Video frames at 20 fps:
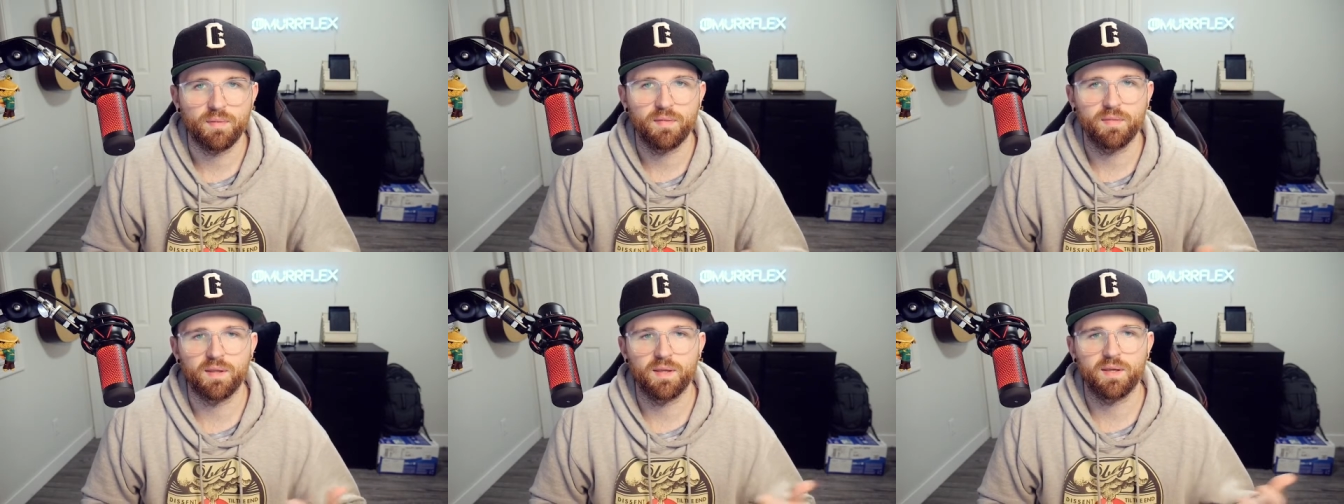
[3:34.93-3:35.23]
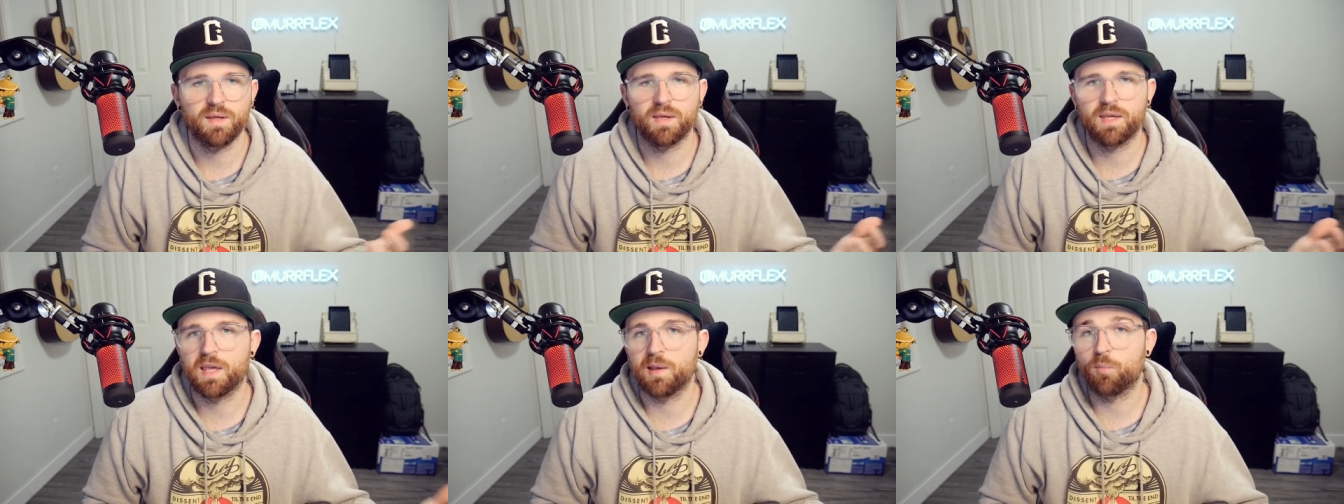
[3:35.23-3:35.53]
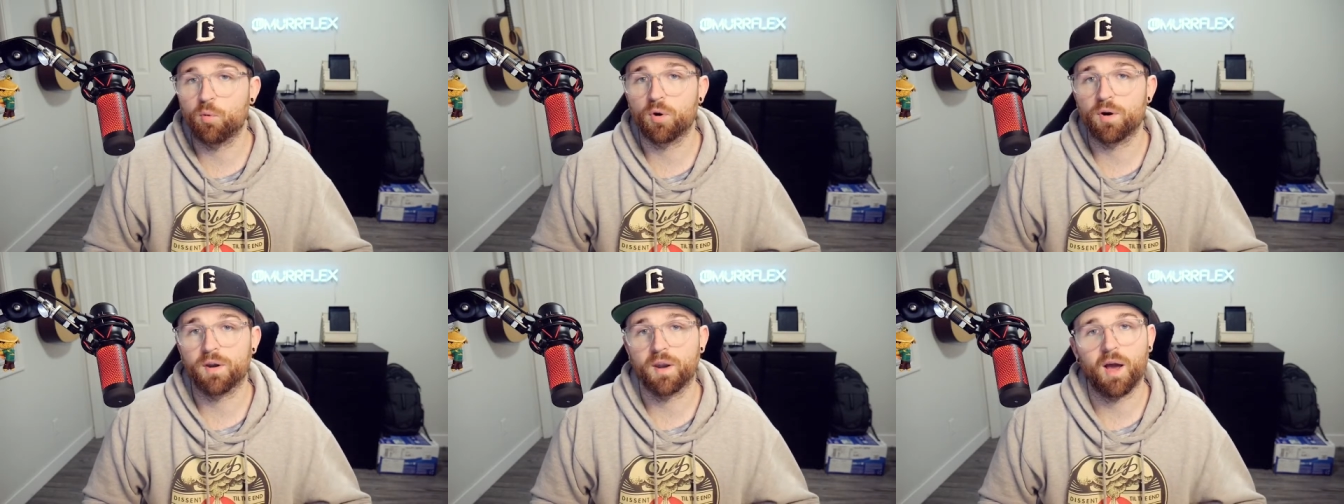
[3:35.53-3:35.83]
the
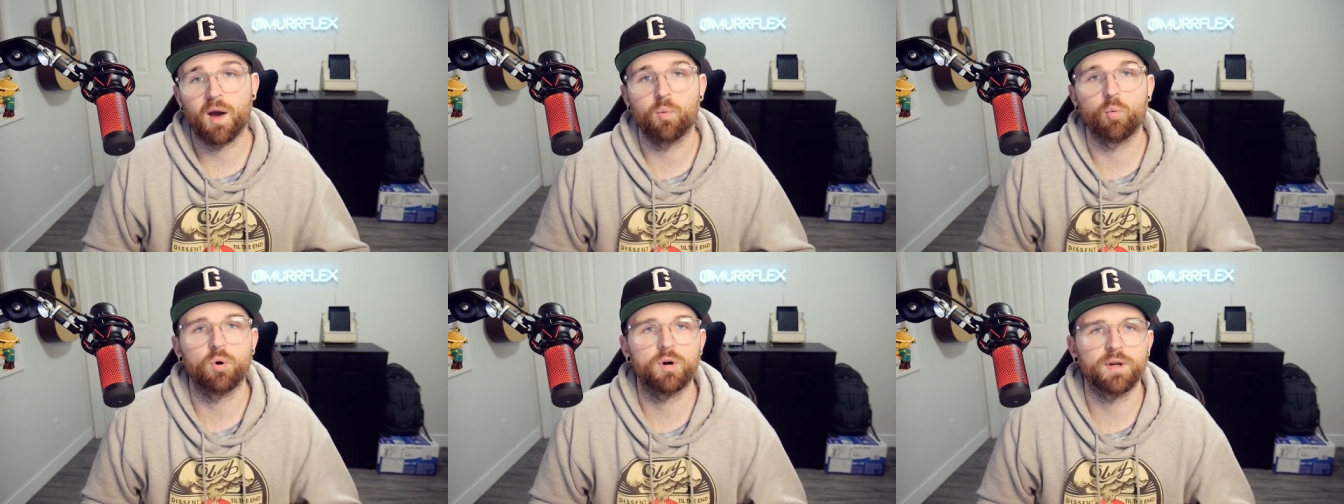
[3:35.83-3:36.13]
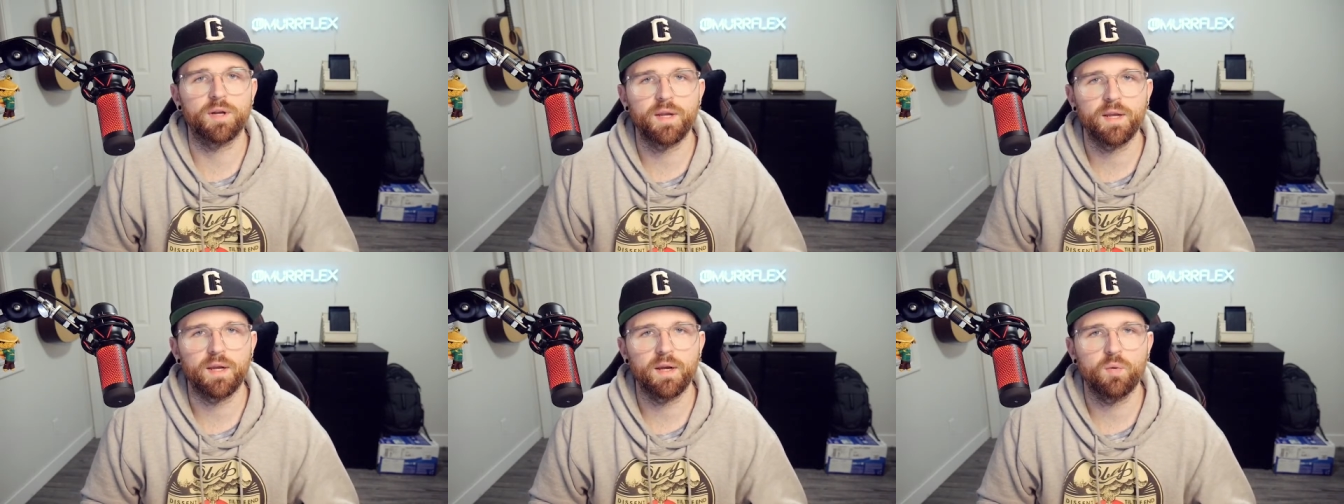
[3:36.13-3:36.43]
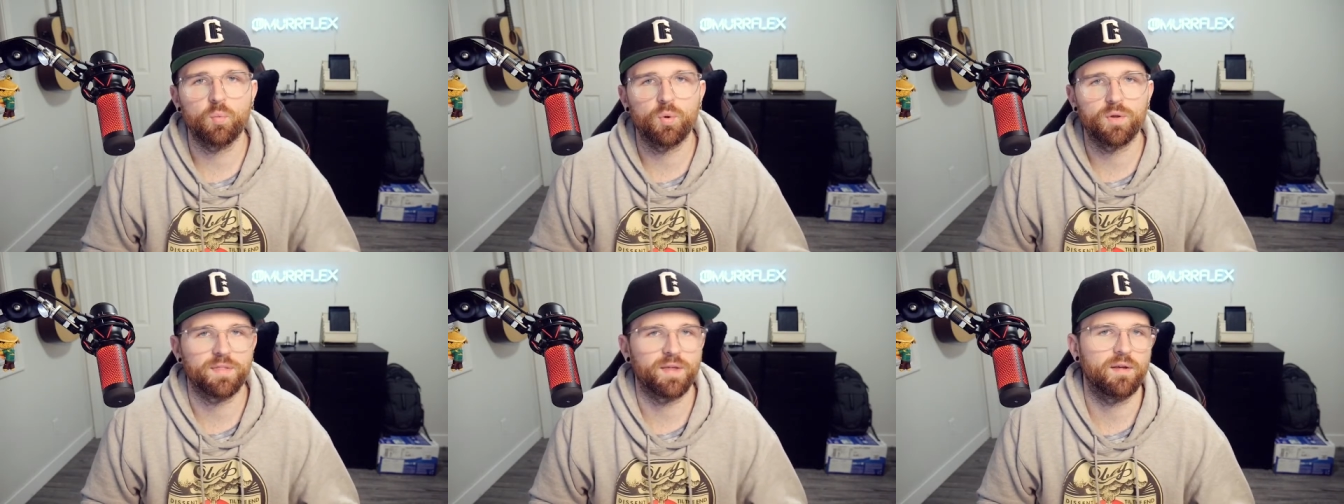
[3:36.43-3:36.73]
keyboard not
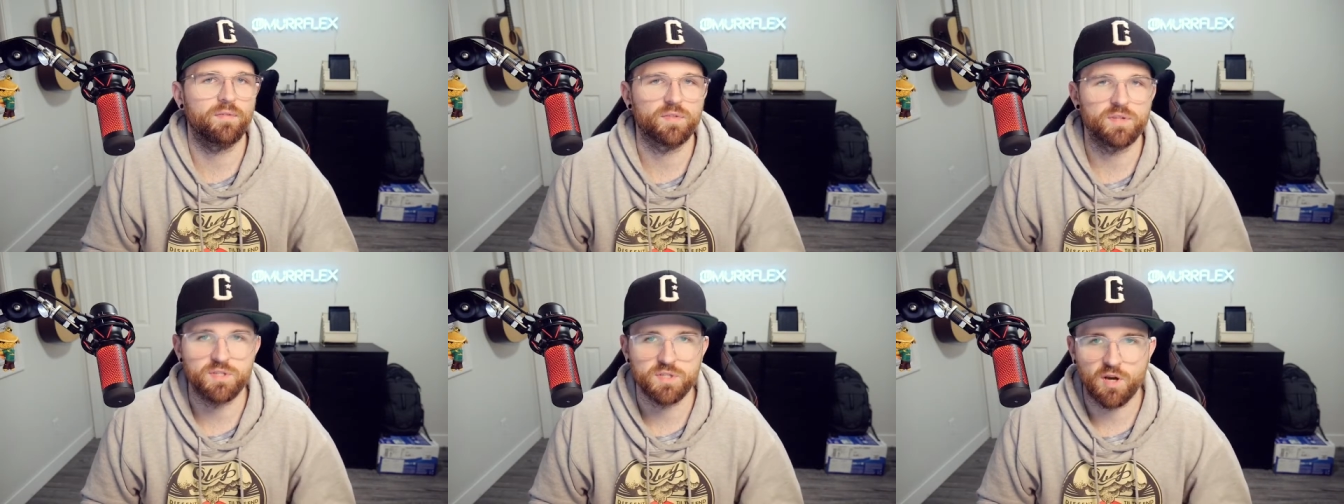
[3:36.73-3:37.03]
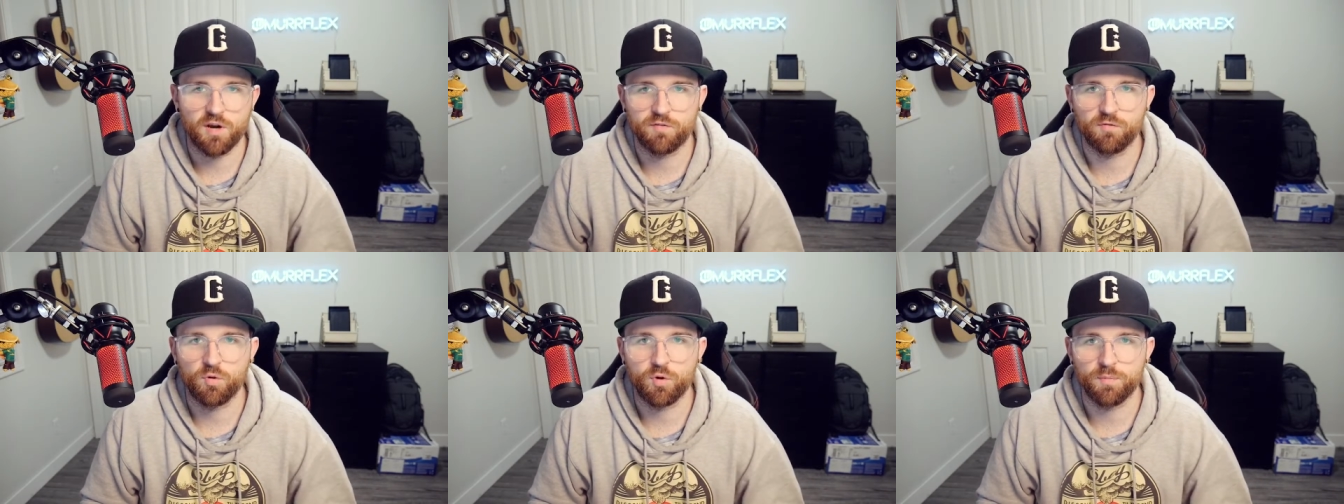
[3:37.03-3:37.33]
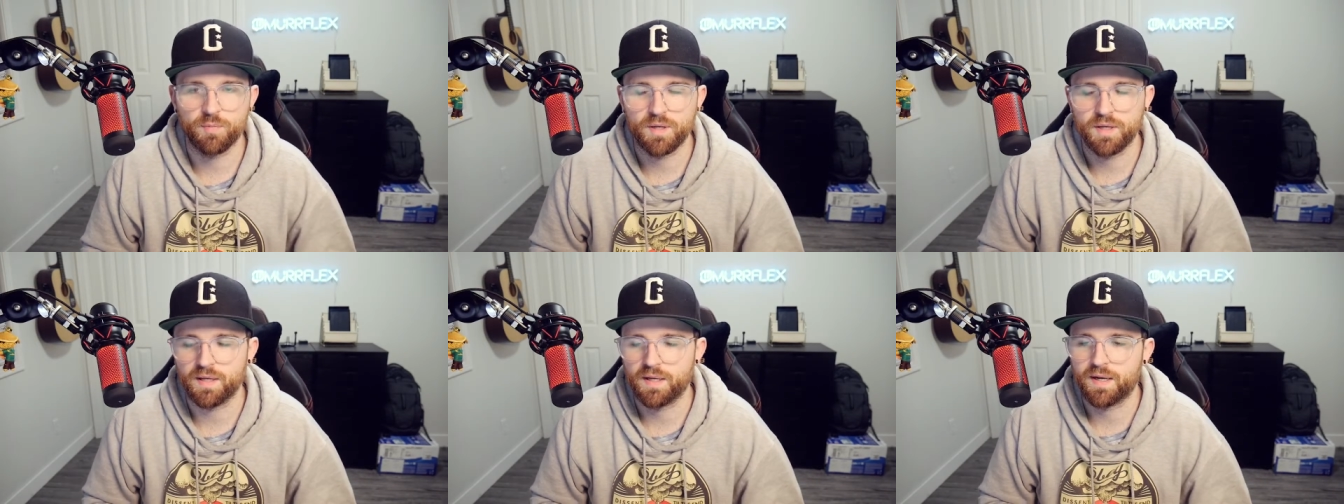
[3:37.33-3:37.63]
working without the software
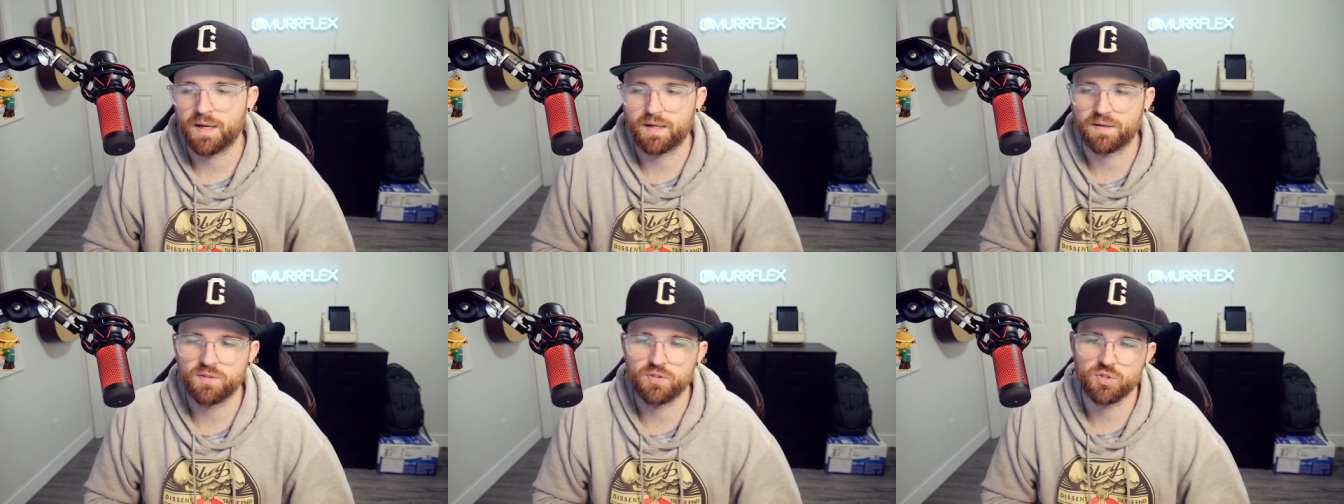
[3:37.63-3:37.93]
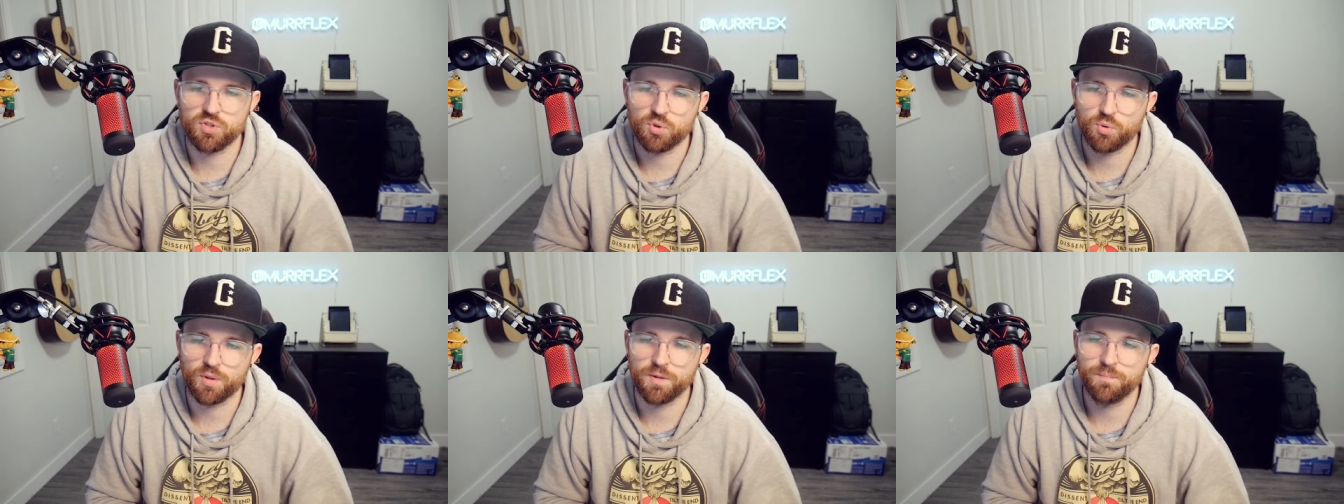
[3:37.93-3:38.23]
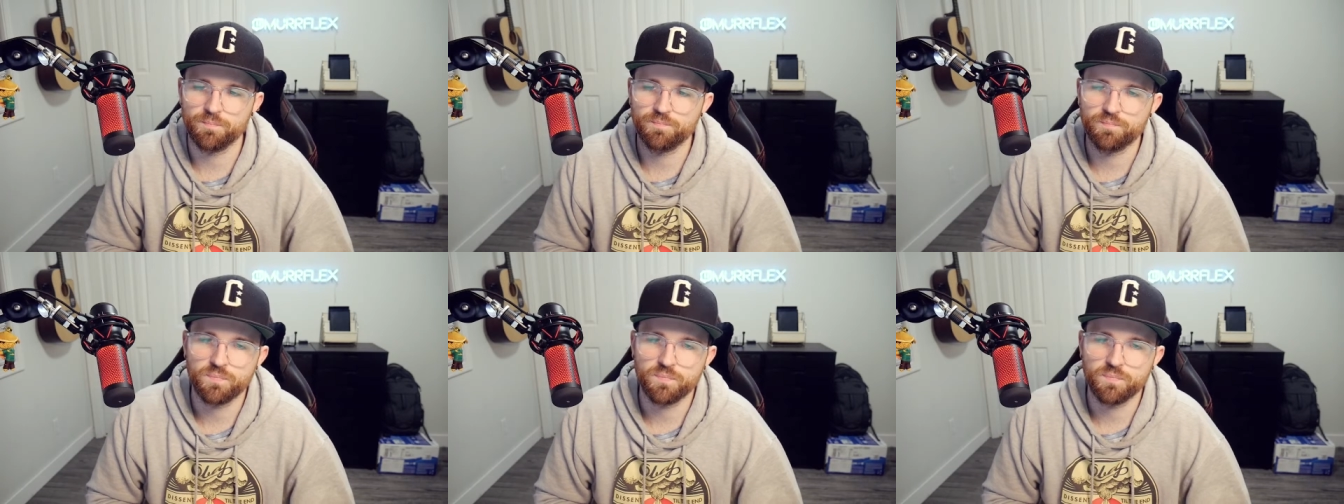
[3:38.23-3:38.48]
being connected to it.